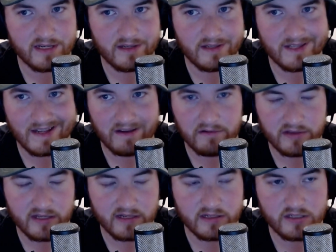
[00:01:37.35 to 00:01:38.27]
you think
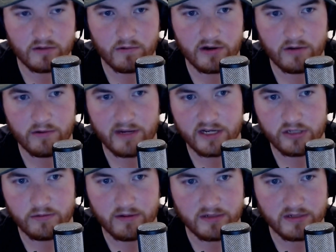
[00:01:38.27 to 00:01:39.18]
everything is squared away, I should
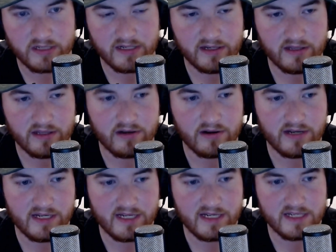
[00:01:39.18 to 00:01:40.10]
be able to stay there
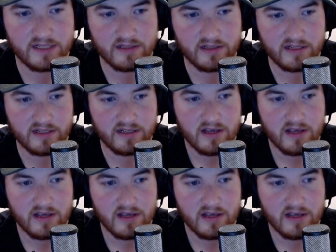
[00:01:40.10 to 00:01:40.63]
easily.